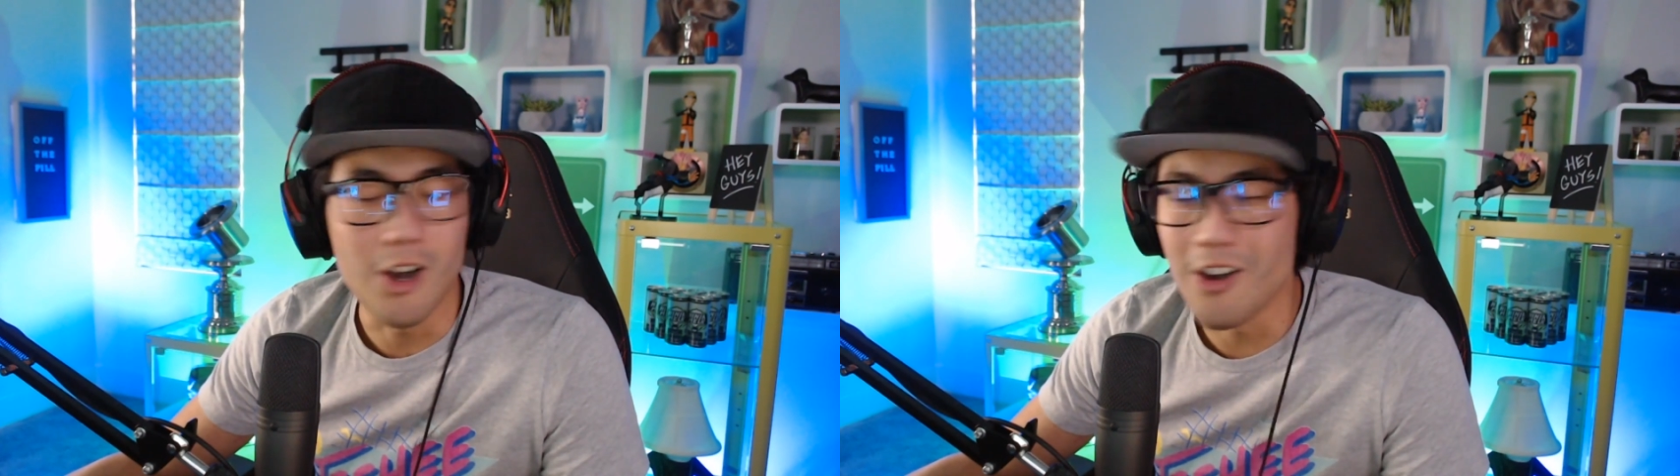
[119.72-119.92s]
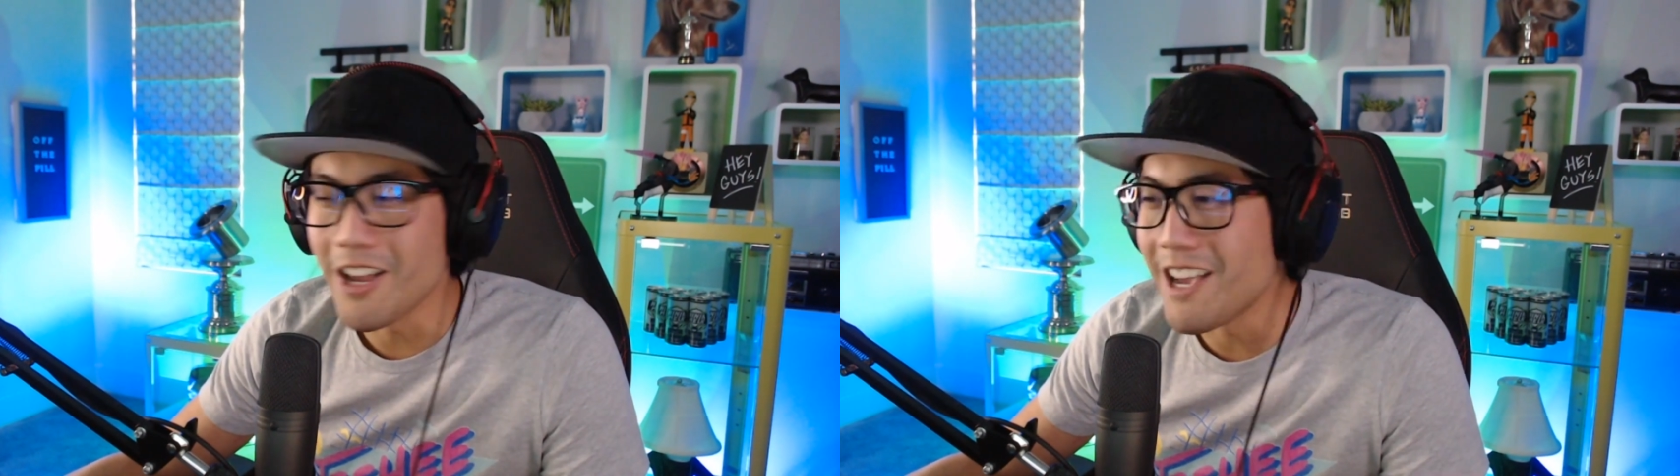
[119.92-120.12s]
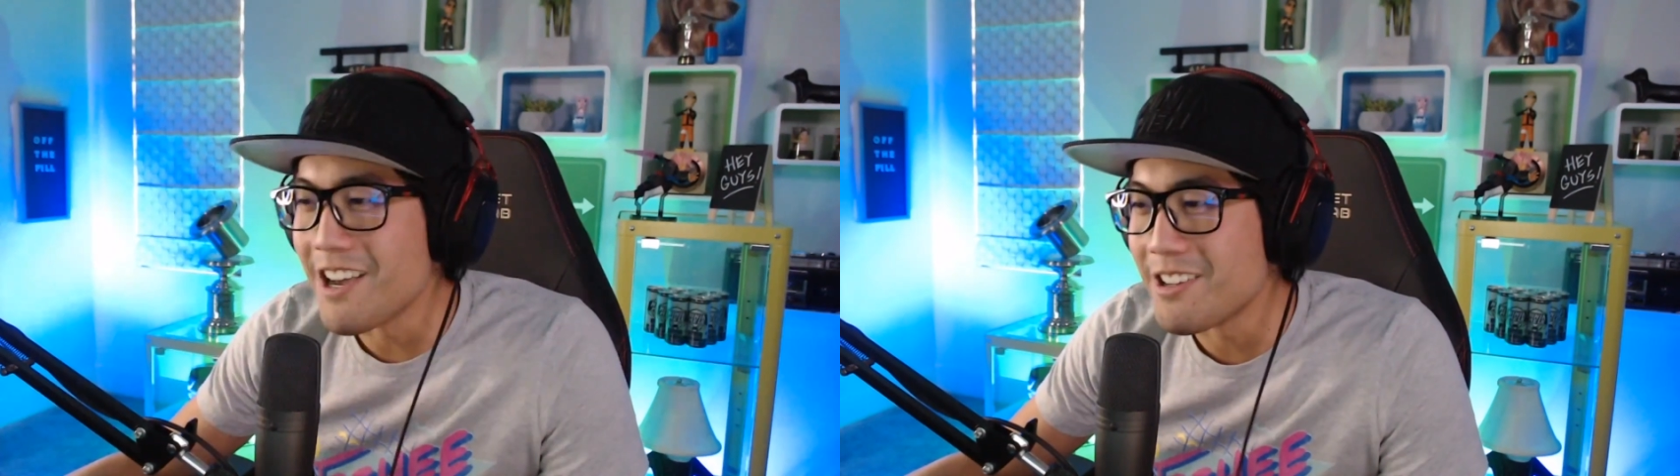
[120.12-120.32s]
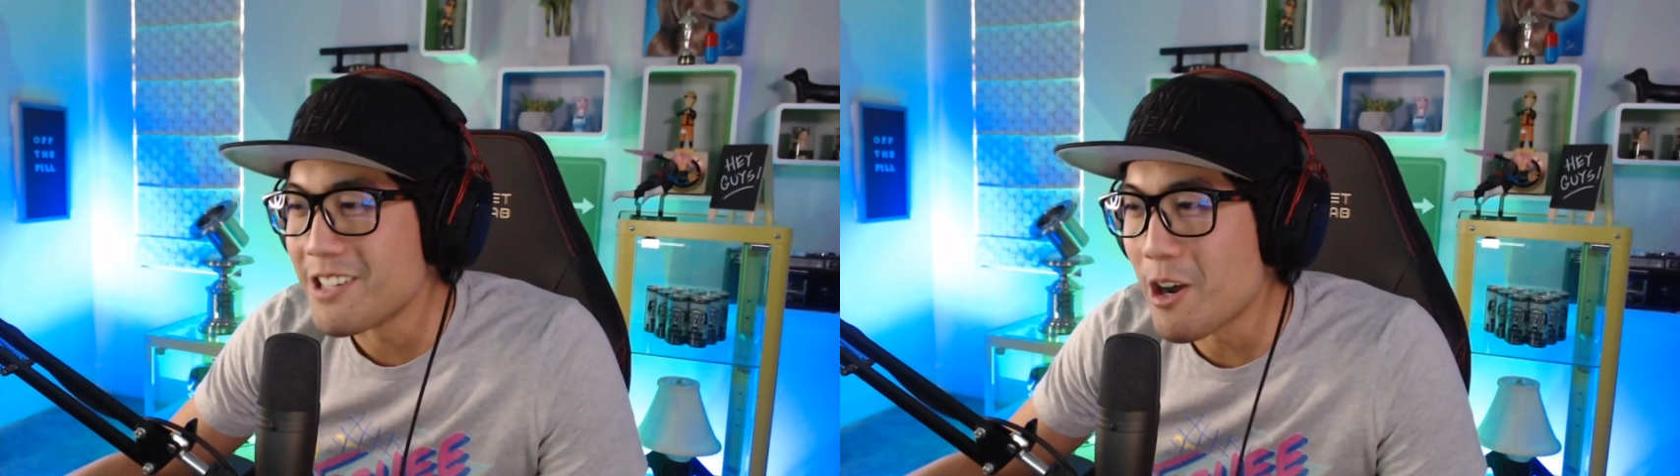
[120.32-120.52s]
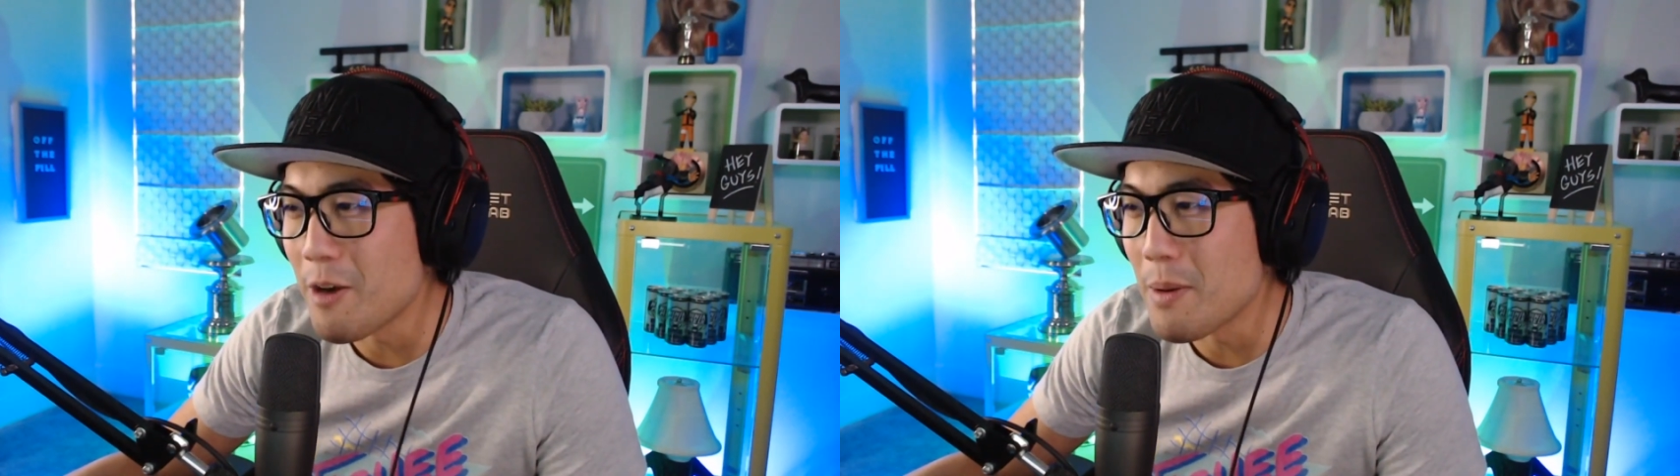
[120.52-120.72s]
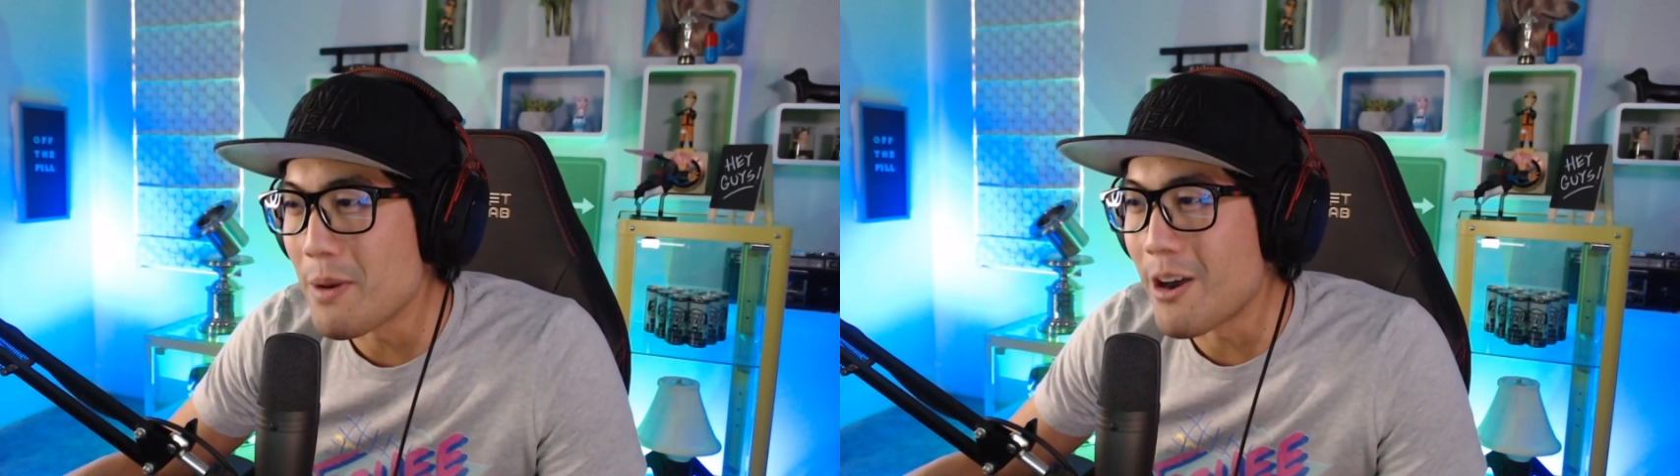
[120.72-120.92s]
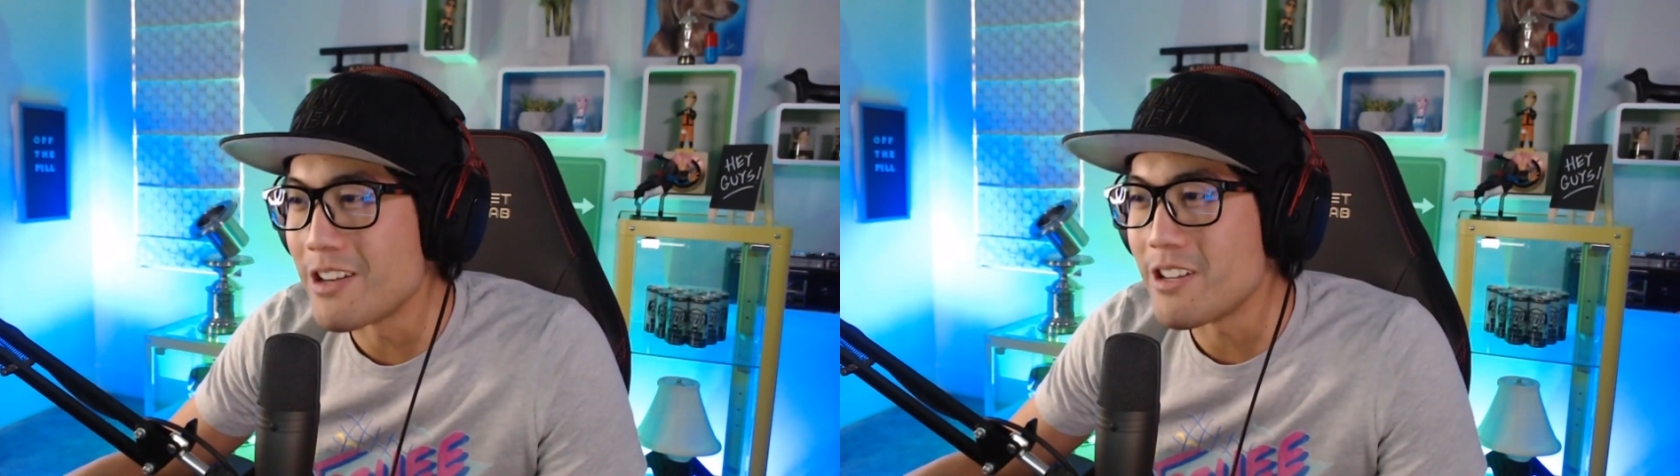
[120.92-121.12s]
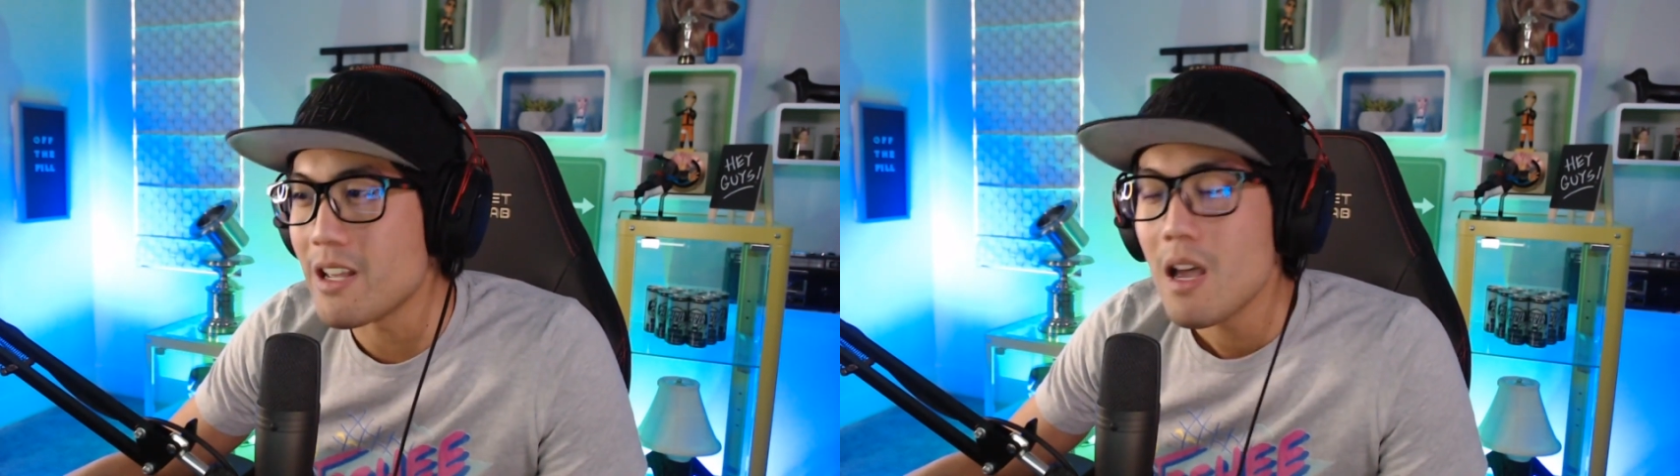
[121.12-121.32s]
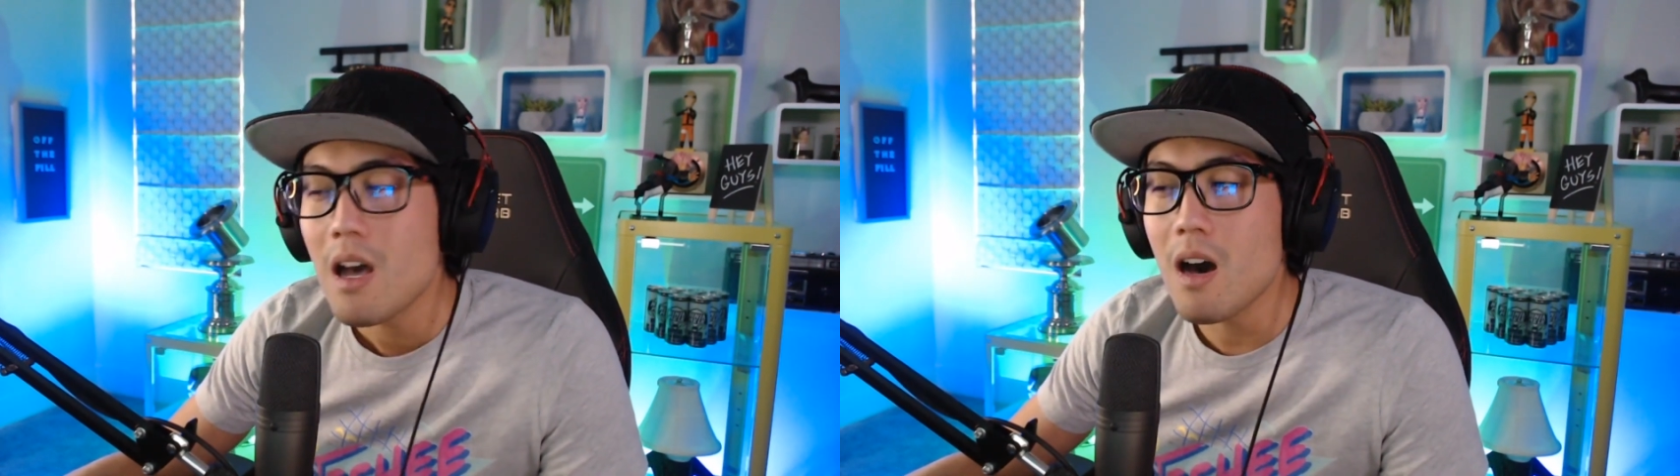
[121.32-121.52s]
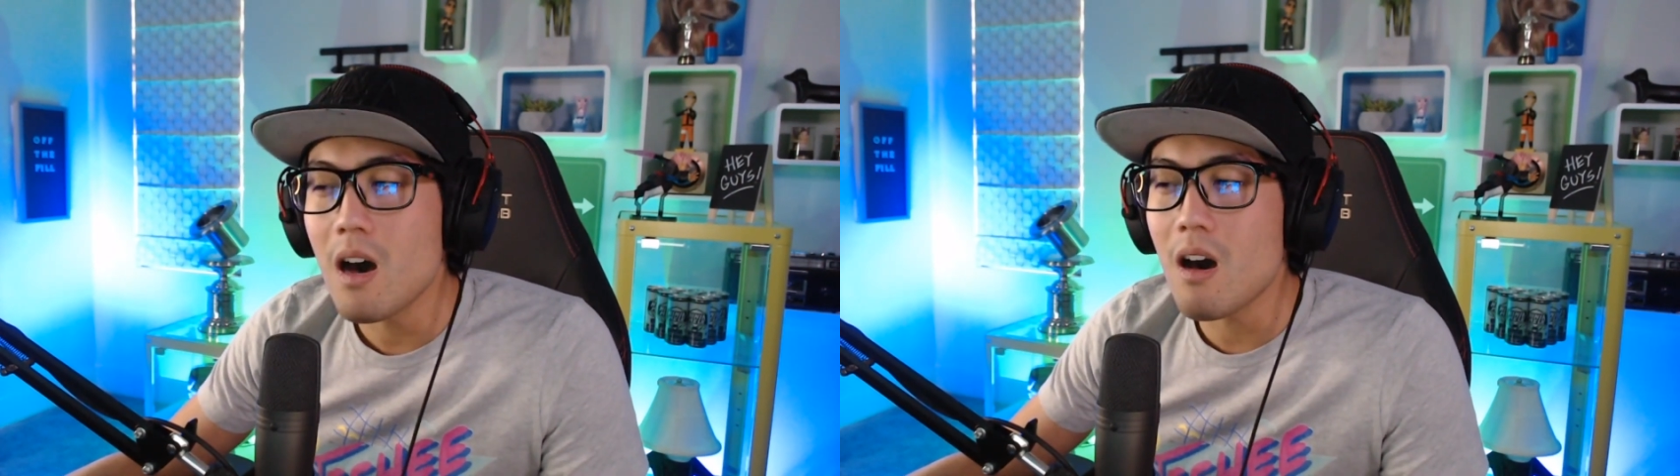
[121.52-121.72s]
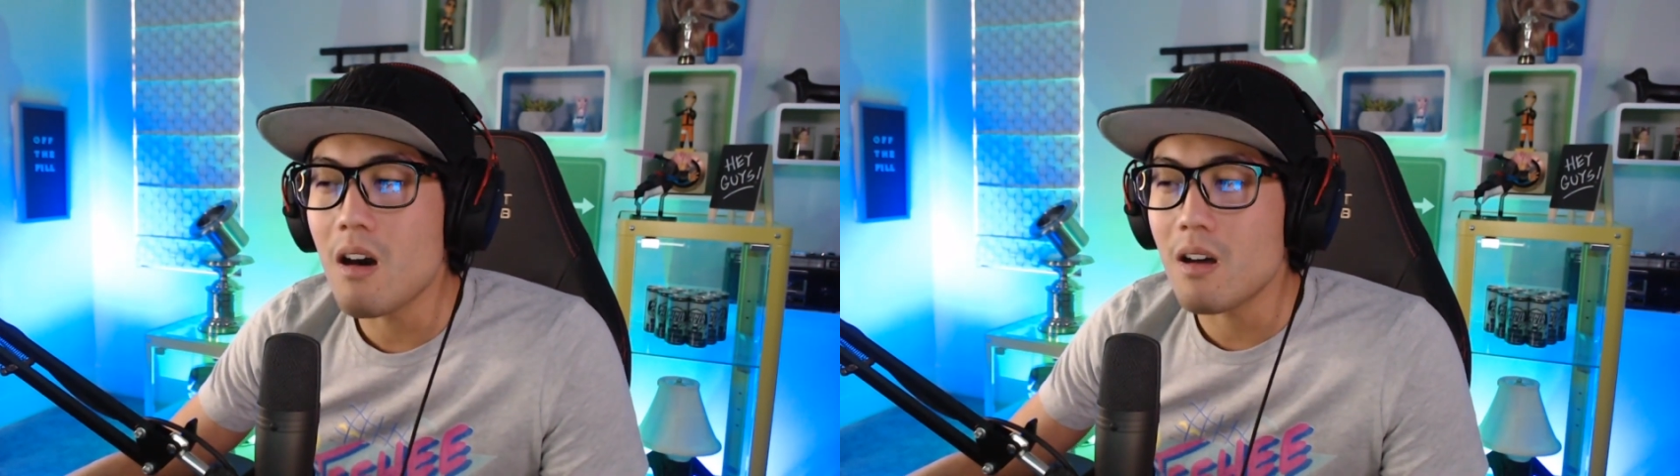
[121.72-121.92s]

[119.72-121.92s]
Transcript: Oh yeah, now I remember how I did. Uh,